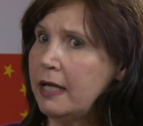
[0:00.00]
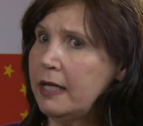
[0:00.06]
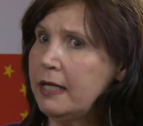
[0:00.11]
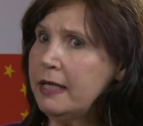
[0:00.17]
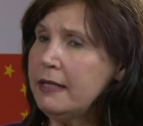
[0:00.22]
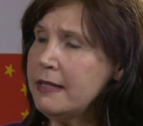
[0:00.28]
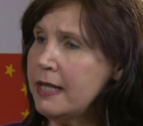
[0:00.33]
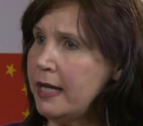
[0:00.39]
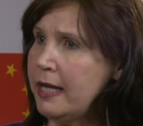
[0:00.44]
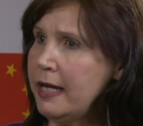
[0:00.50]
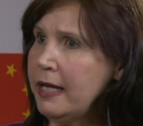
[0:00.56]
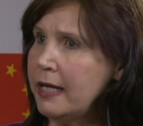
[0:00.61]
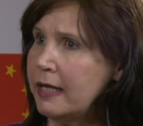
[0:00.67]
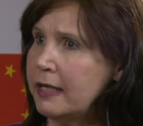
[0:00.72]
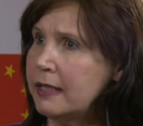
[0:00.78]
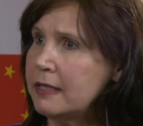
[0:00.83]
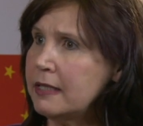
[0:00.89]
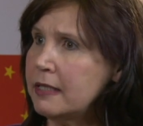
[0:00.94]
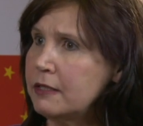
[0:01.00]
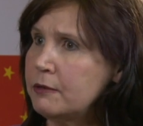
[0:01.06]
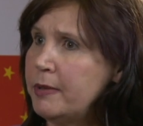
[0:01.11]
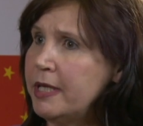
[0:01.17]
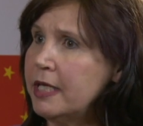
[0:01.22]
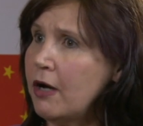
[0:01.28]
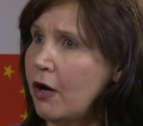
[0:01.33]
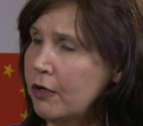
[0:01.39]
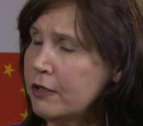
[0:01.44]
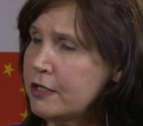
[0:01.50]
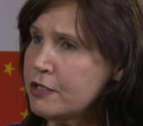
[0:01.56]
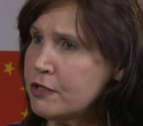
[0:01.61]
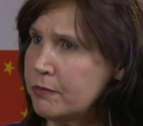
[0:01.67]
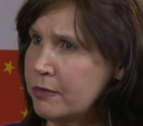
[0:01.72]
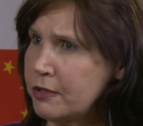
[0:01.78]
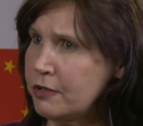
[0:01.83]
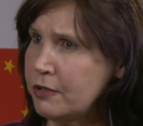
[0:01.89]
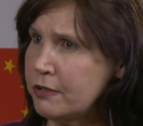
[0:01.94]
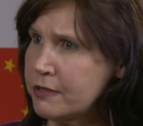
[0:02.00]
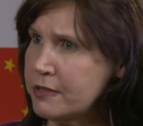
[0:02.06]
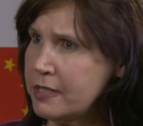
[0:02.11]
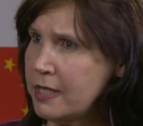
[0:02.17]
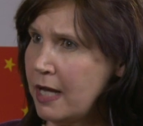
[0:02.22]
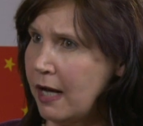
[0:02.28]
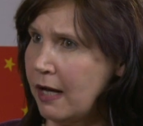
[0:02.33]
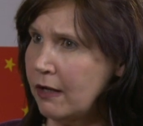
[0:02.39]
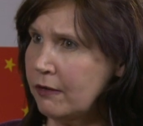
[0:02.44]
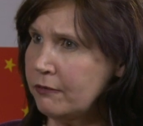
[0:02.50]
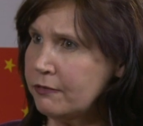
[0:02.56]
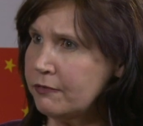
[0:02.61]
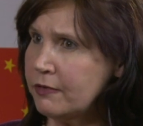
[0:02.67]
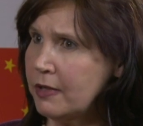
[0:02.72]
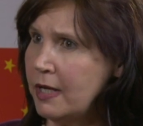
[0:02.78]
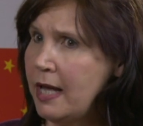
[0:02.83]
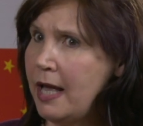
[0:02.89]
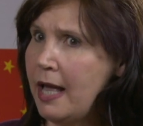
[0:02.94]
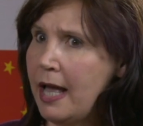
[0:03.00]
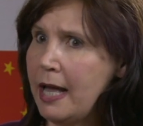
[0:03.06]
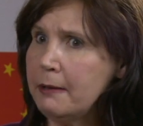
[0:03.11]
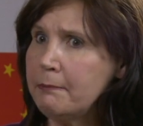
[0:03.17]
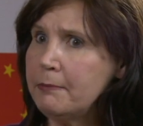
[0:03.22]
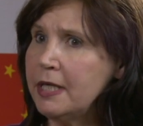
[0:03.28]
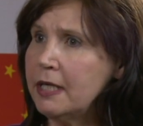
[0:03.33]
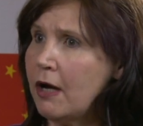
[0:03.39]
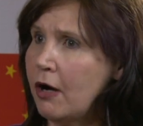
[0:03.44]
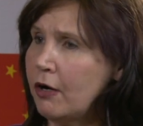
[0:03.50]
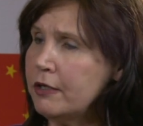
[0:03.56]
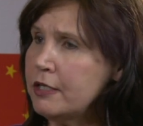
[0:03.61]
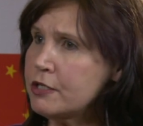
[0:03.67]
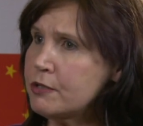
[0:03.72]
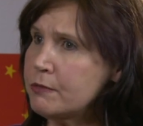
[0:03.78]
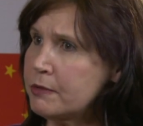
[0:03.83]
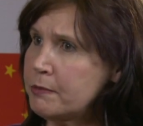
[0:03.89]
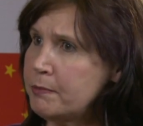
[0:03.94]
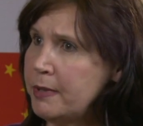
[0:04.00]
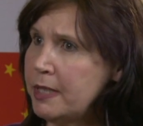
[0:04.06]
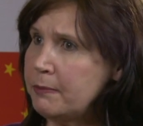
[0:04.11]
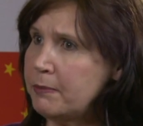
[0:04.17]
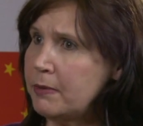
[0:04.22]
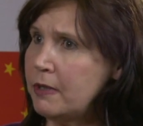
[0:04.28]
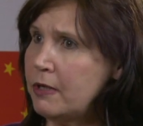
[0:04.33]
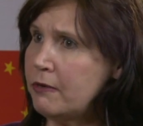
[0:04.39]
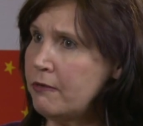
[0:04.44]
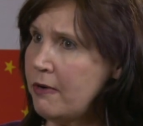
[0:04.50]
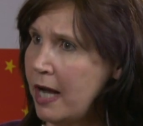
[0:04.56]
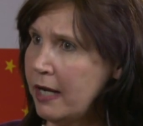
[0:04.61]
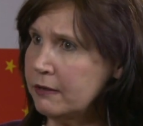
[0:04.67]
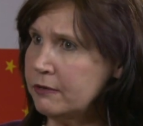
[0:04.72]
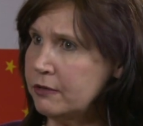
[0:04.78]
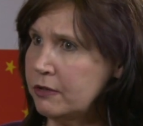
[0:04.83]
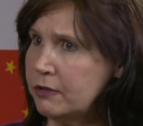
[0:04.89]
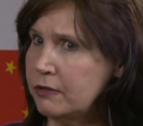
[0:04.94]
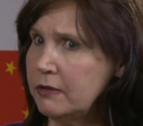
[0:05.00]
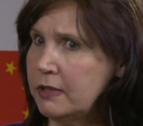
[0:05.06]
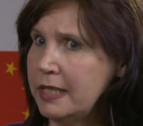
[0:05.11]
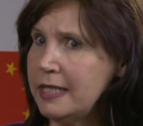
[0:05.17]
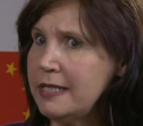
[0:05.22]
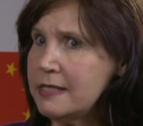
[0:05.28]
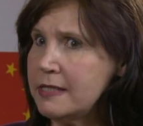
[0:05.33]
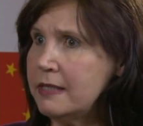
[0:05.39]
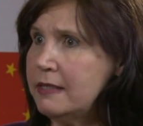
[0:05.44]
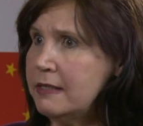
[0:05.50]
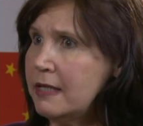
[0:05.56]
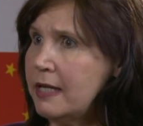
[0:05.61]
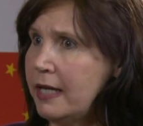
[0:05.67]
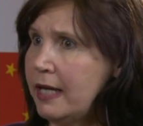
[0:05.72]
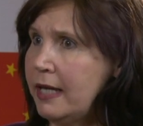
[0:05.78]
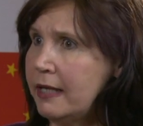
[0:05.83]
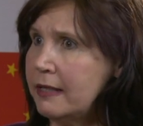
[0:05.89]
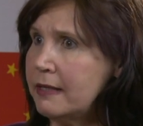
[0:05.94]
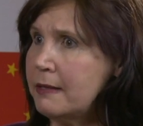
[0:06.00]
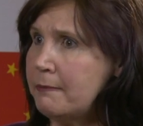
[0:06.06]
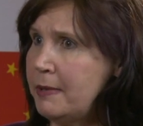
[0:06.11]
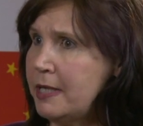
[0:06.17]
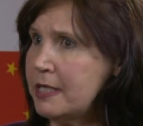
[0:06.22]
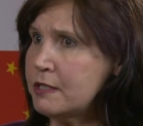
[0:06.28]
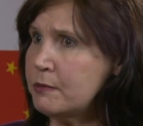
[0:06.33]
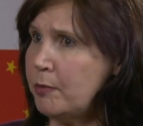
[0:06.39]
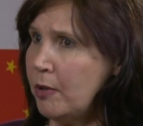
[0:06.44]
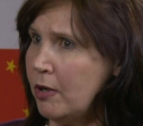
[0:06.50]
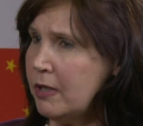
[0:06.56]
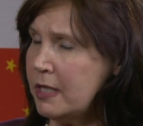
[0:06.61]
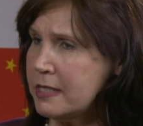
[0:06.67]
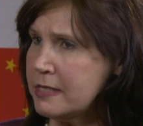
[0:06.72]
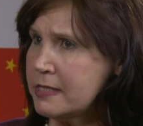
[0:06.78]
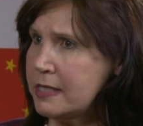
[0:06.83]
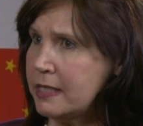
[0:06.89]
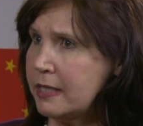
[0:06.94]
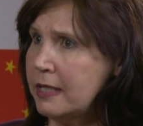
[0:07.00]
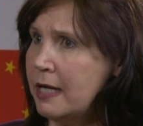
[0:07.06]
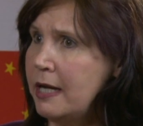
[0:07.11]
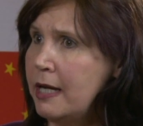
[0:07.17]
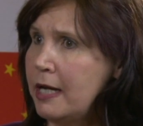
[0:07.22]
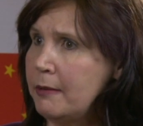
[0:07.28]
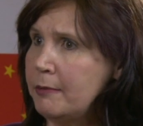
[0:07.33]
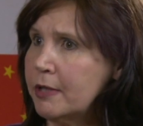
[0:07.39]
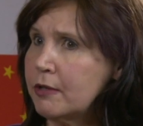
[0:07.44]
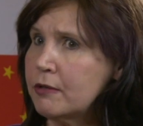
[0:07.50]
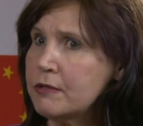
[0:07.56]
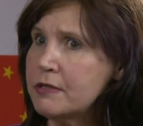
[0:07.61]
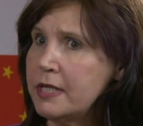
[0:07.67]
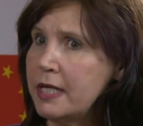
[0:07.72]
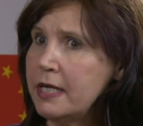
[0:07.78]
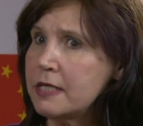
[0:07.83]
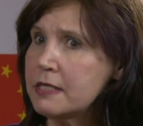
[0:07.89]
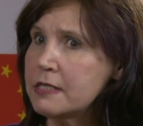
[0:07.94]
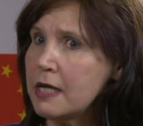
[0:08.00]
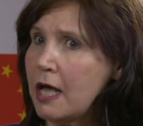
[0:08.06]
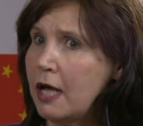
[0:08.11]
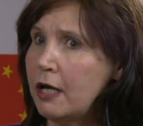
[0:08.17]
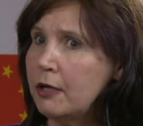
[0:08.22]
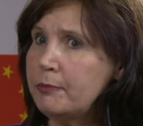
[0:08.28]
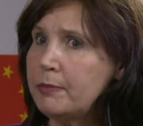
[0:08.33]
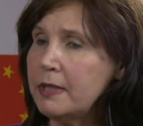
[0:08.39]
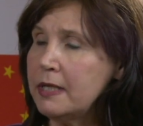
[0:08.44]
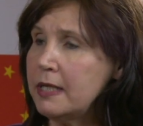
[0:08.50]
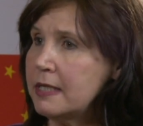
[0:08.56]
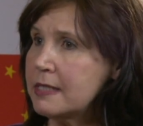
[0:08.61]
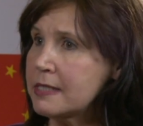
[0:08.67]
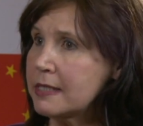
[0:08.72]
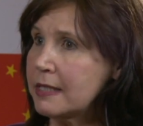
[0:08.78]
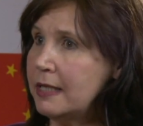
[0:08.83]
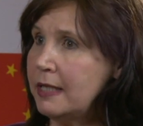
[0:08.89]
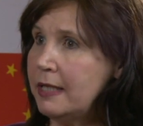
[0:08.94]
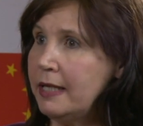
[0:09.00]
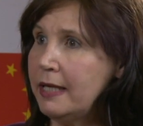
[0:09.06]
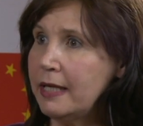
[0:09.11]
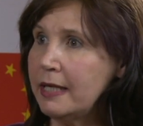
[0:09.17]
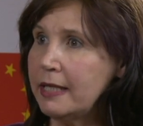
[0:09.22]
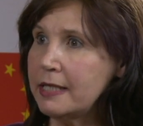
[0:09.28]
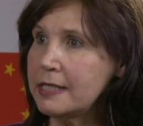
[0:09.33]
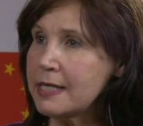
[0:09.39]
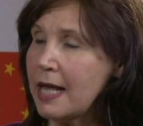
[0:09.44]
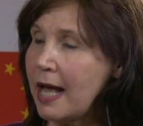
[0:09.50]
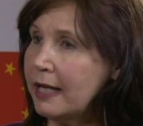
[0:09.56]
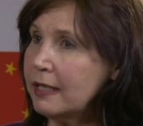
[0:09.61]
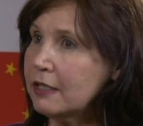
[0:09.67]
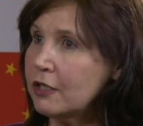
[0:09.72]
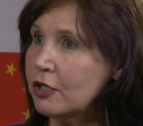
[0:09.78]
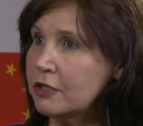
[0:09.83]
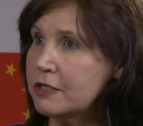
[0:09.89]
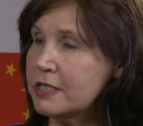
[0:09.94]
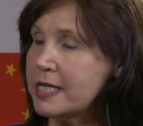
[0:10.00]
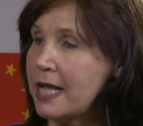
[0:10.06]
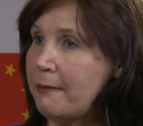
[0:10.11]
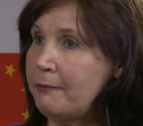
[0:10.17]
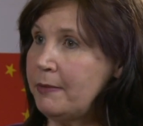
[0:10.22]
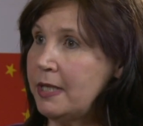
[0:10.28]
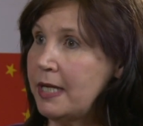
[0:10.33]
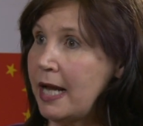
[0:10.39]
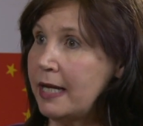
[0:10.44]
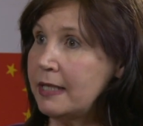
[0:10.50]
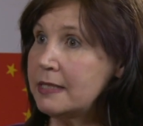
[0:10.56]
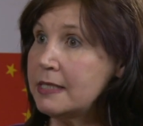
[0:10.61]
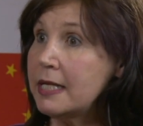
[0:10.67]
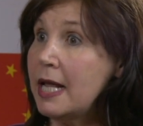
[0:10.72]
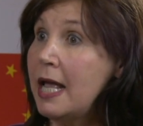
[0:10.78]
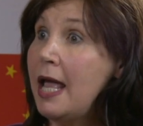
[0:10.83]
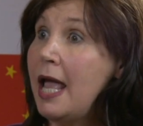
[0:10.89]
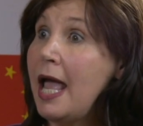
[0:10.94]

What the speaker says: In the end, being honest with yourself and being honest with people around you is in the end the best policy, because then it's open, it's clear, it's uncontaminated.